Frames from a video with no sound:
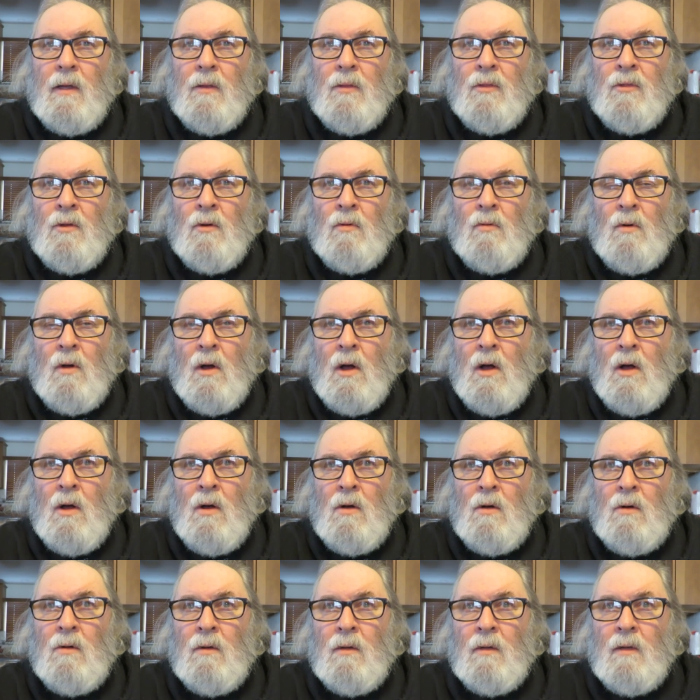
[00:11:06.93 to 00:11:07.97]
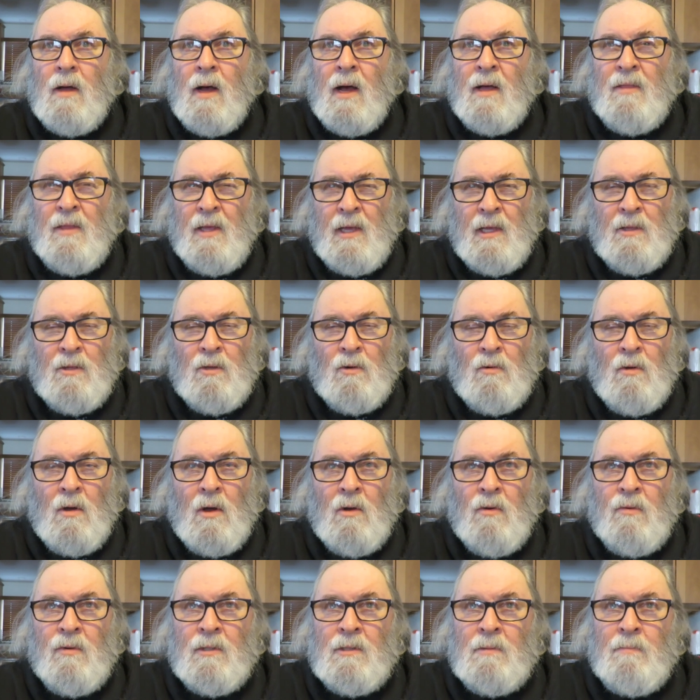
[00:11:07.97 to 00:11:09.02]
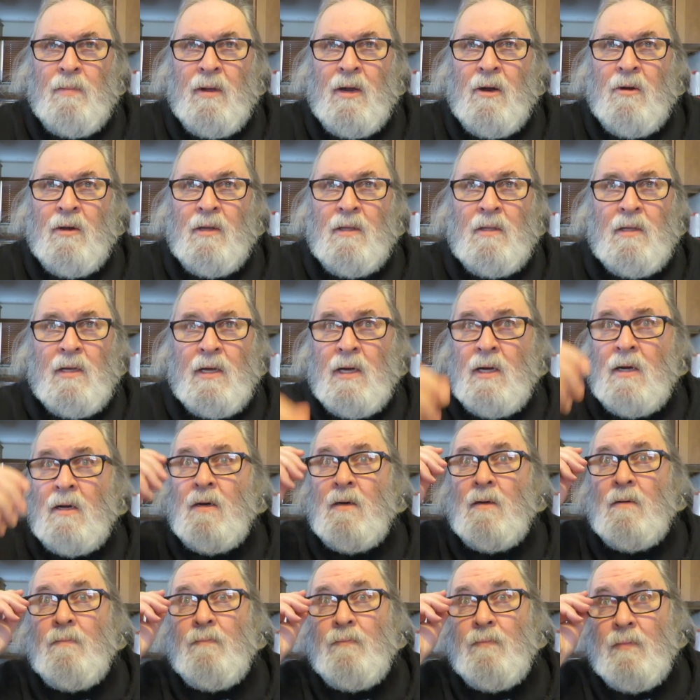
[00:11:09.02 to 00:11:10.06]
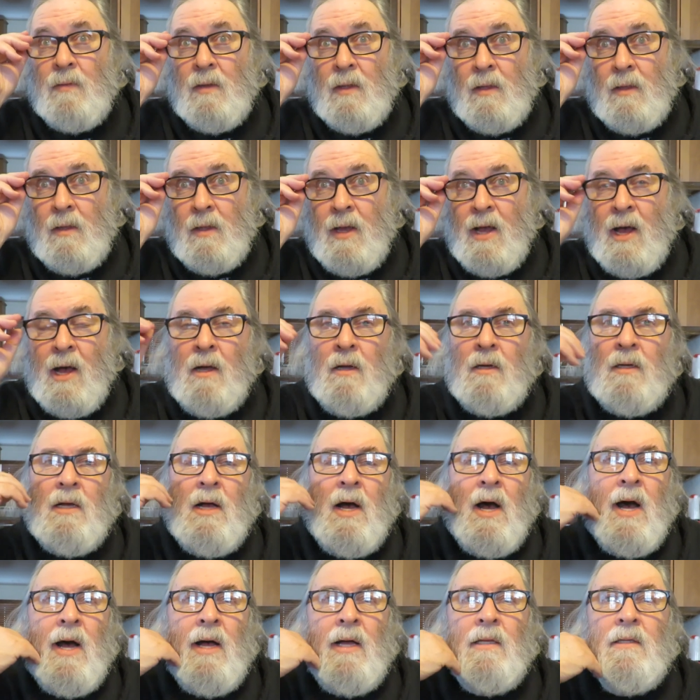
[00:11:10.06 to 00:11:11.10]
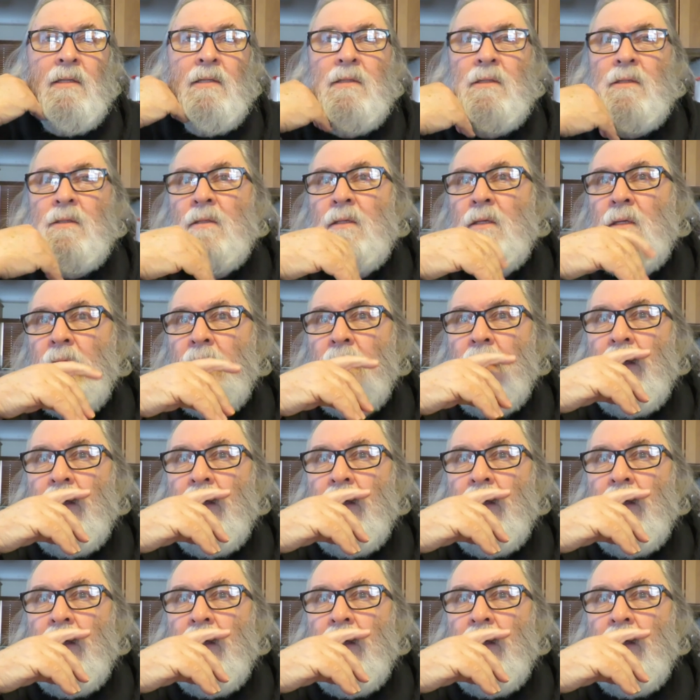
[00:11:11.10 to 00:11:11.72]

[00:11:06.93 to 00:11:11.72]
Thoreau, I think Thoreau was buried there, Alcott's,